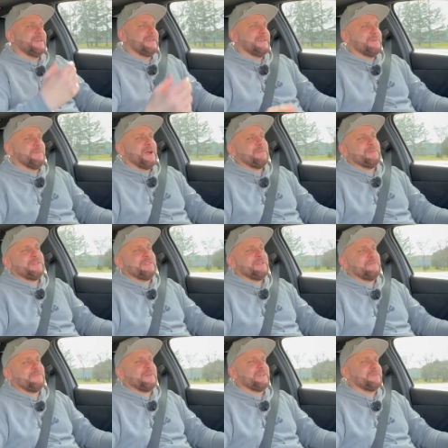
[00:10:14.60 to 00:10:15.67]
it might be
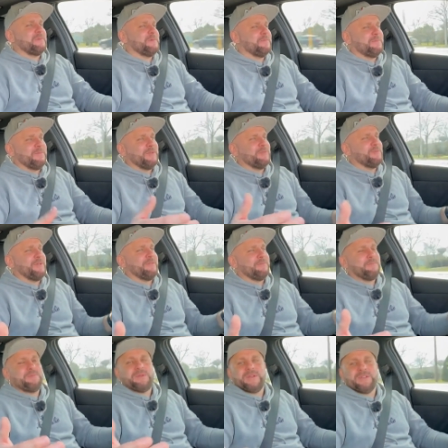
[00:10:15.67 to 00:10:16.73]
difference between
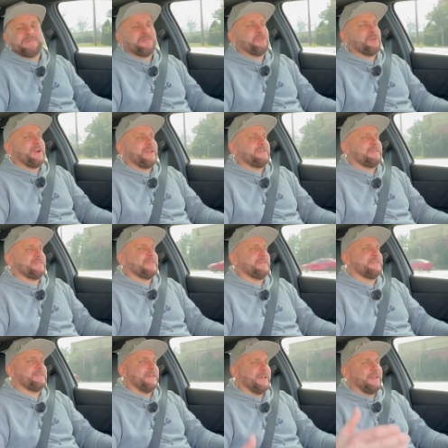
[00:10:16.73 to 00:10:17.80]

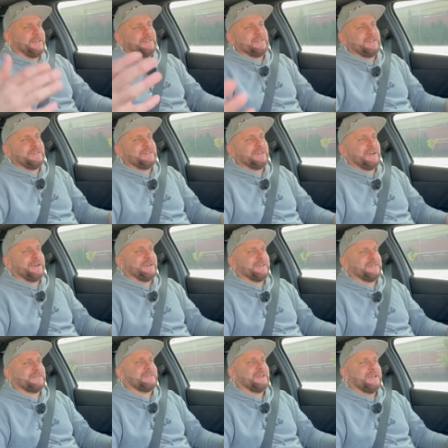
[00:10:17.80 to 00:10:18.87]
PS4S's and these
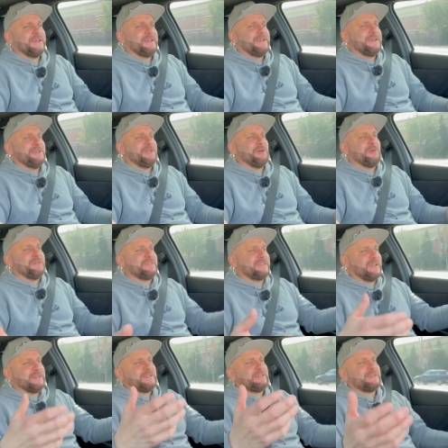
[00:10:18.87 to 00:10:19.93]
tires. You know, in
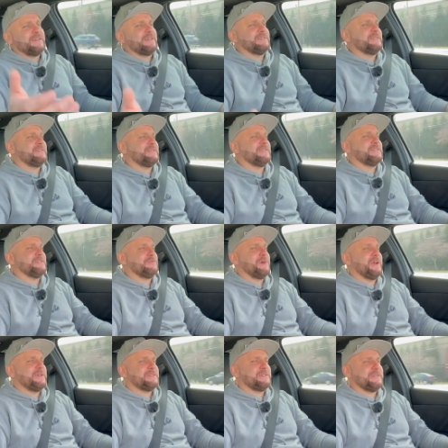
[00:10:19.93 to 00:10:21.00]
certain
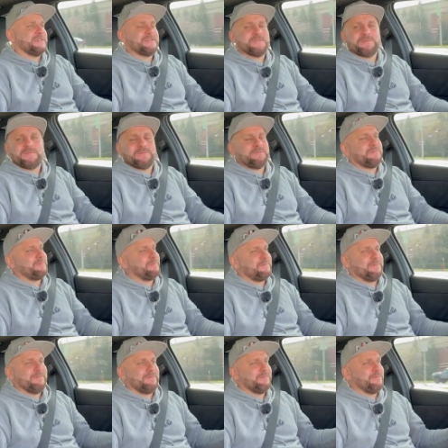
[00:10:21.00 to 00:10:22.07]
situations,
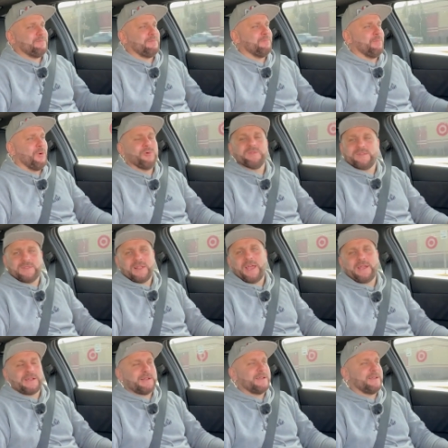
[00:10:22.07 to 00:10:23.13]
most
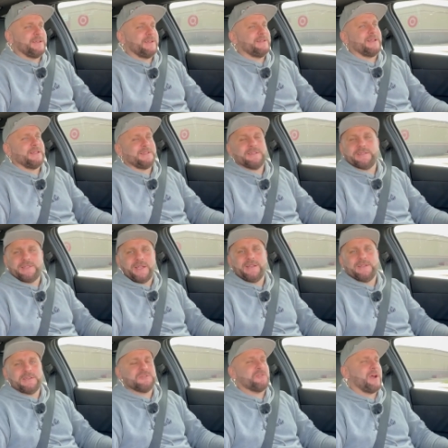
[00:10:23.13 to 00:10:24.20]
likely not in
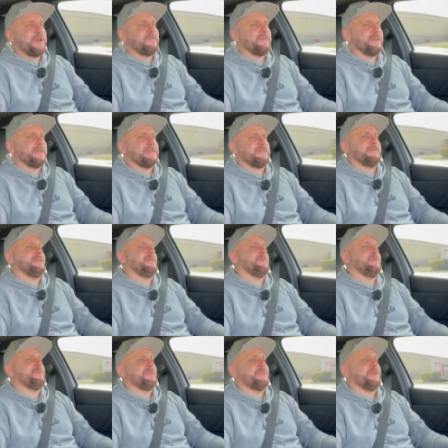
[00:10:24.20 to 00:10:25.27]
daily driving. It's gonna
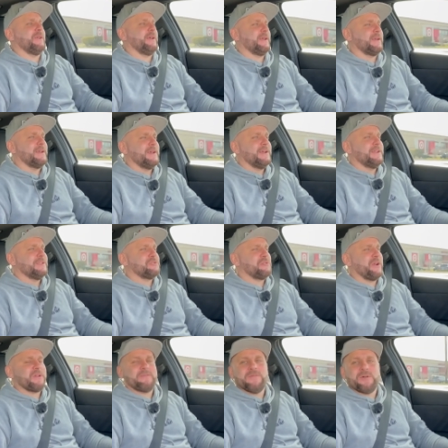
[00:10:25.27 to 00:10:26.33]
be more like
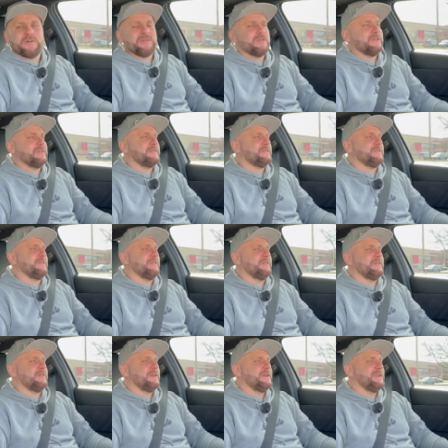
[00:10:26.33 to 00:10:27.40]
track focus
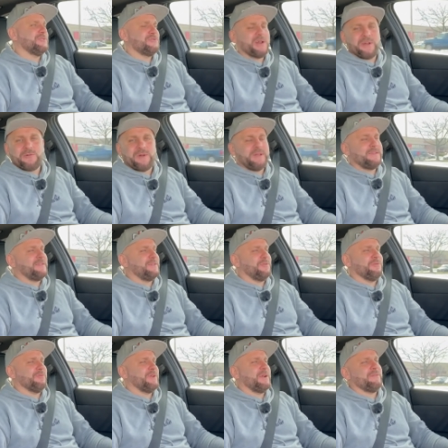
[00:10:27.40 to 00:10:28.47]
or drag racing
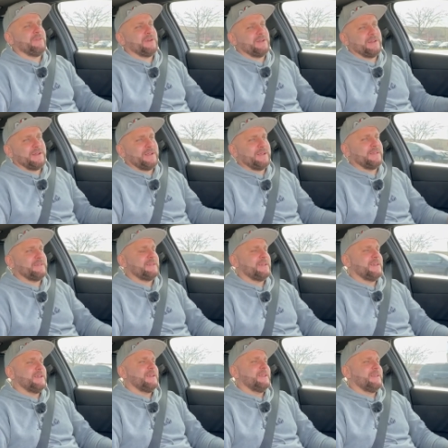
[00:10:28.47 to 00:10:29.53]
or whatever it is.
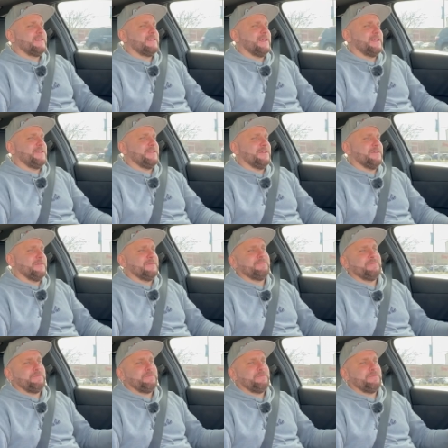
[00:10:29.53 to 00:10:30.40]
That, you know,